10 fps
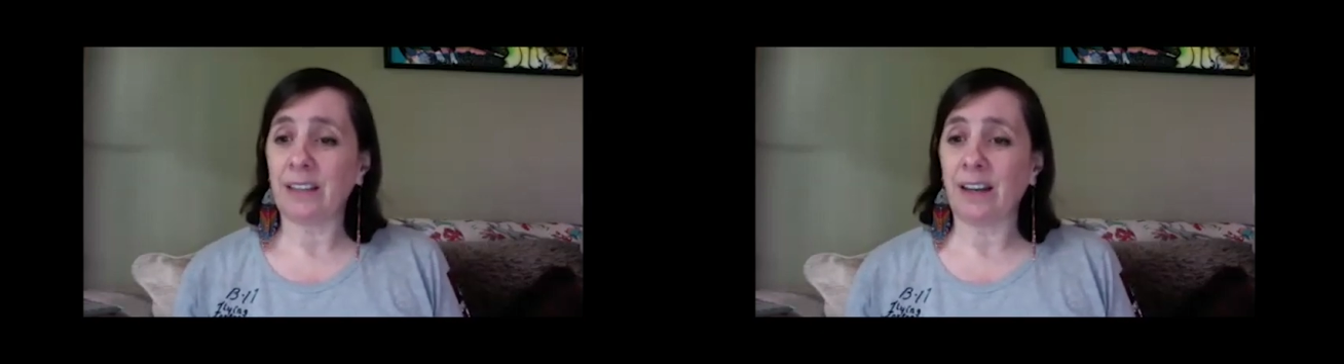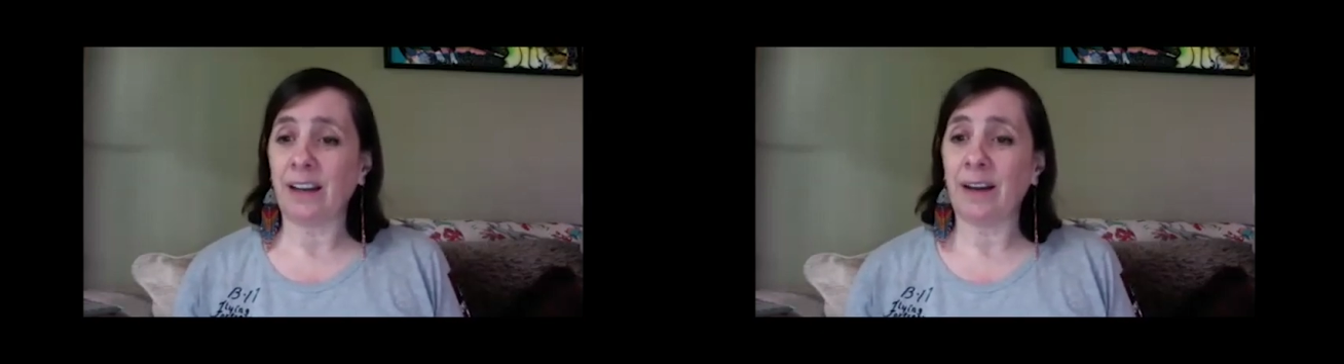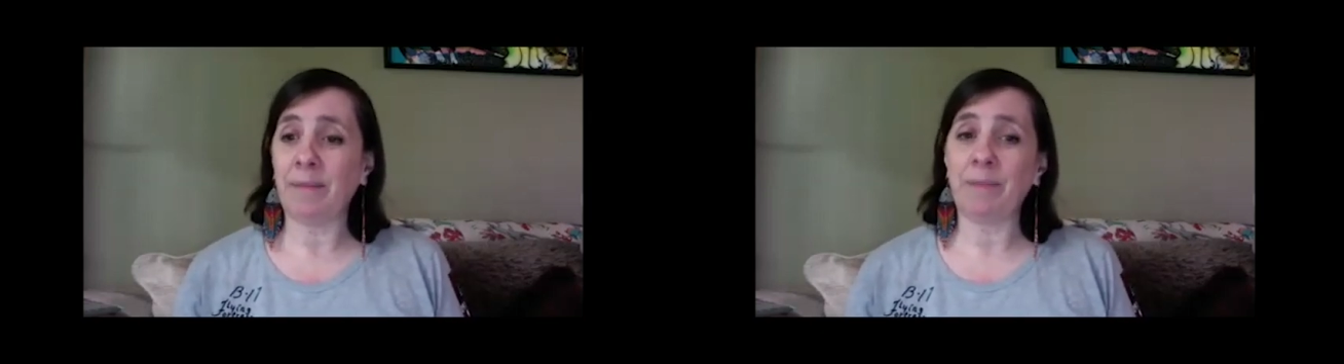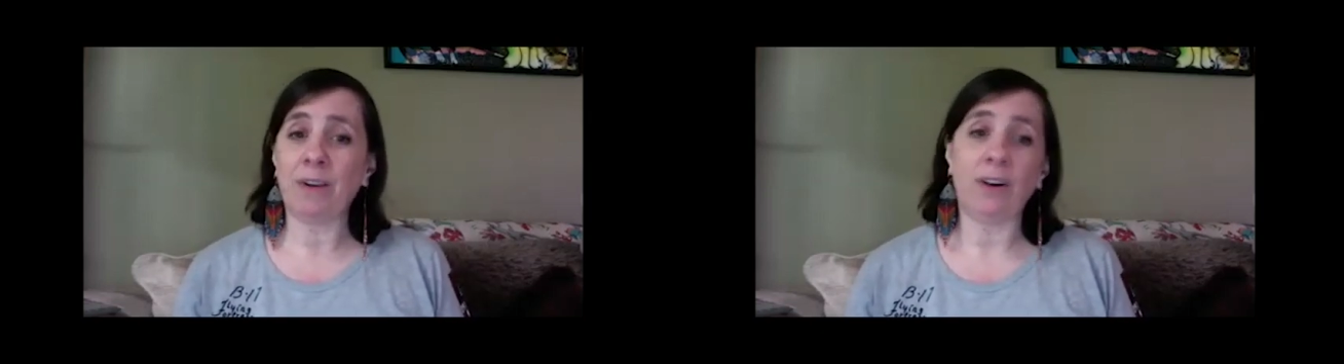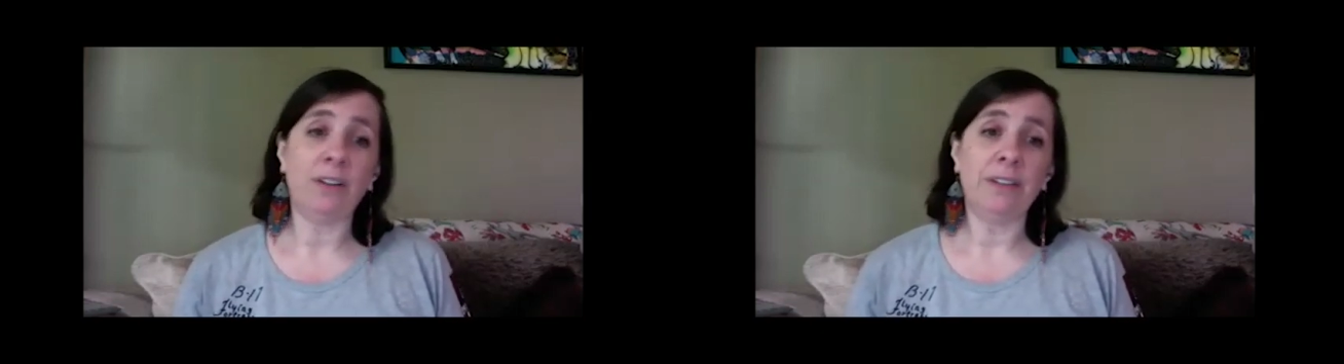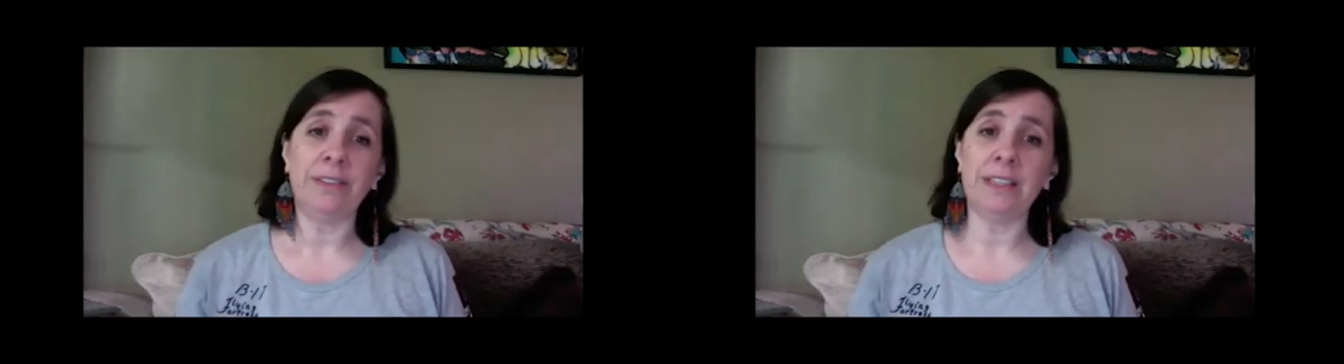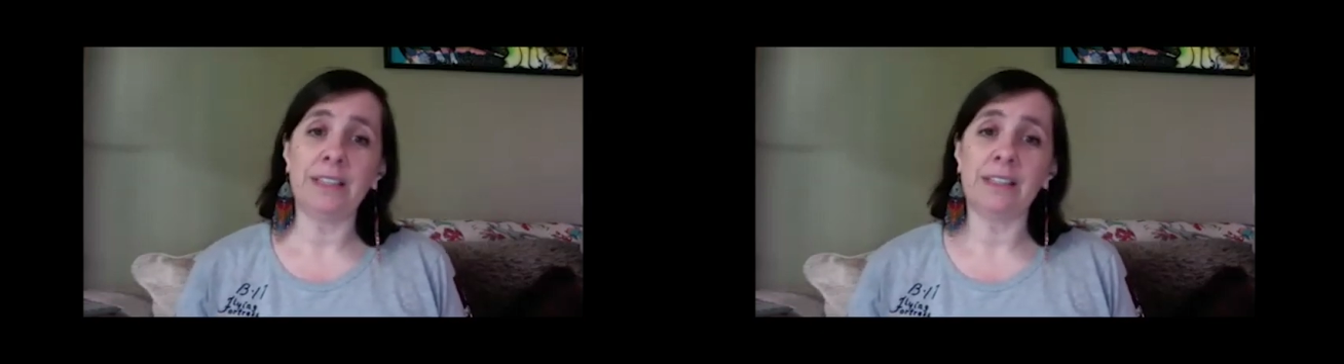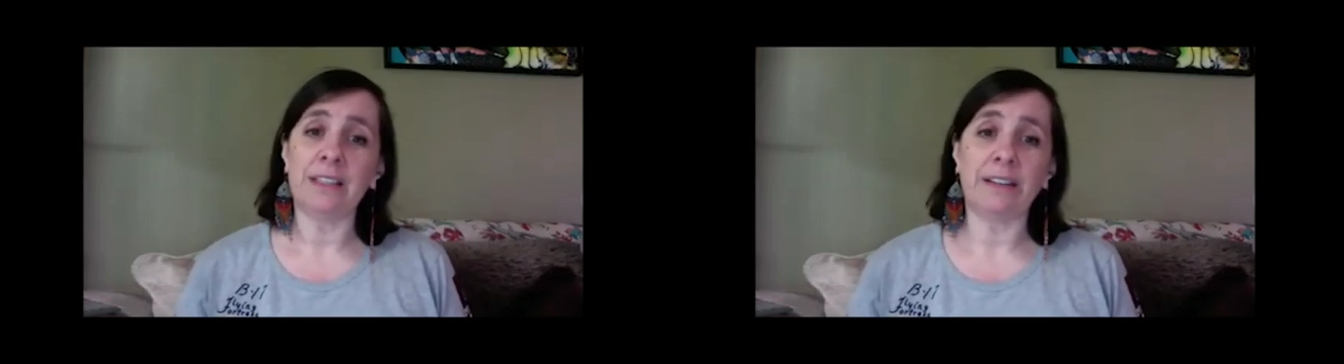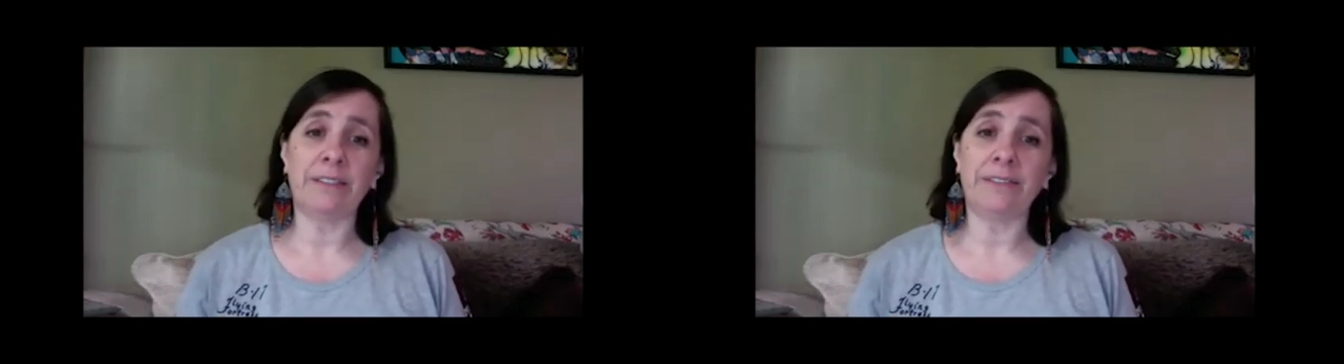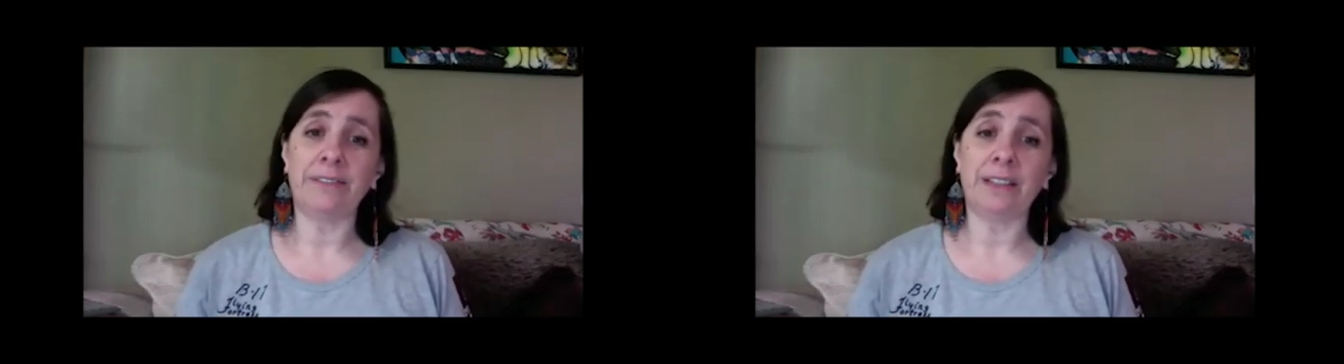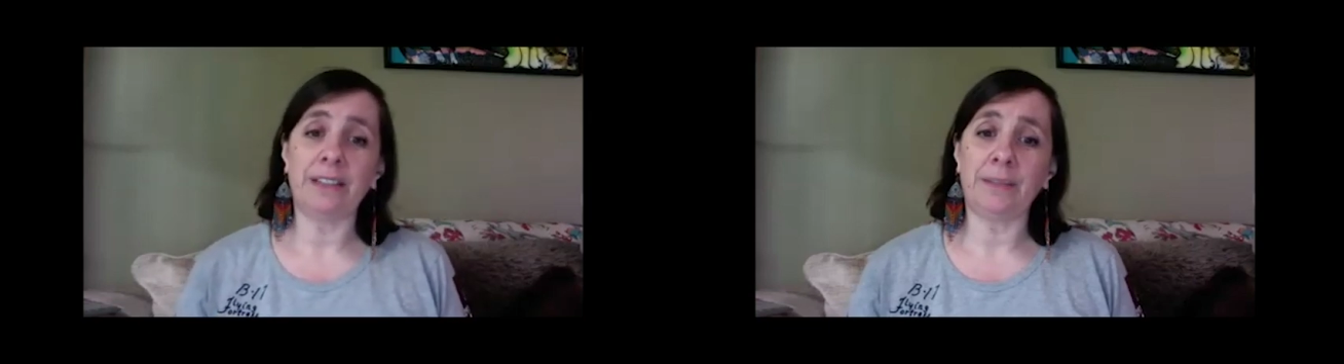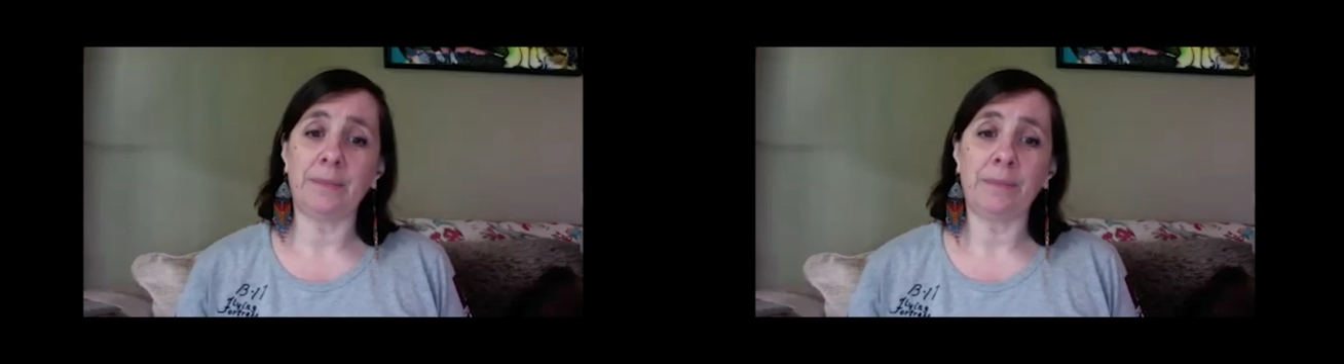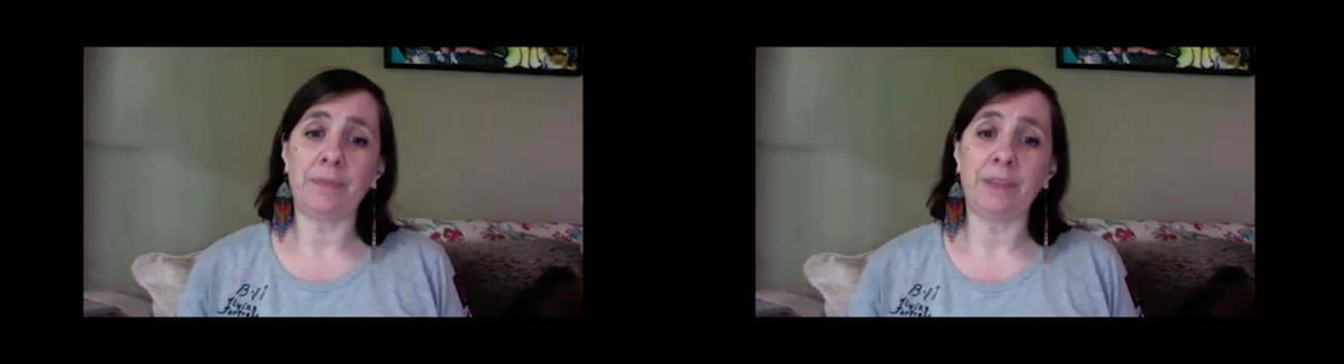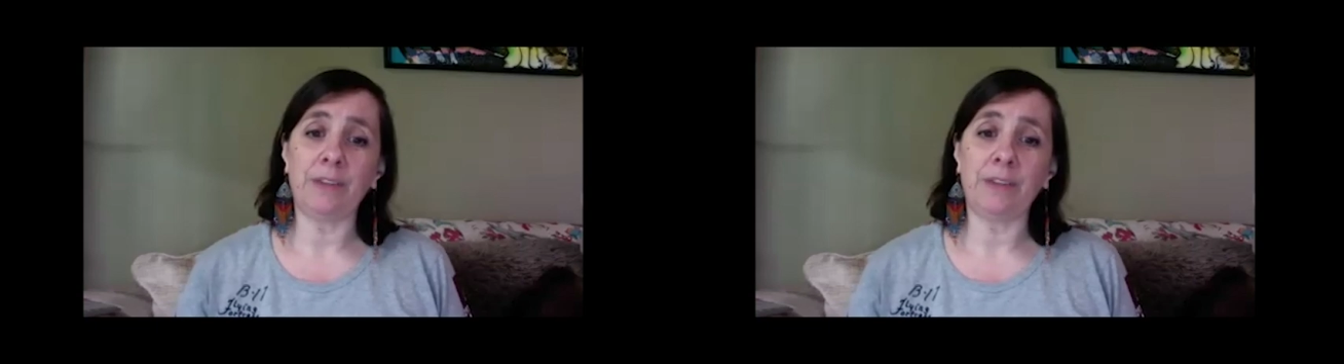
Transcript: Um, all of the stuff, um,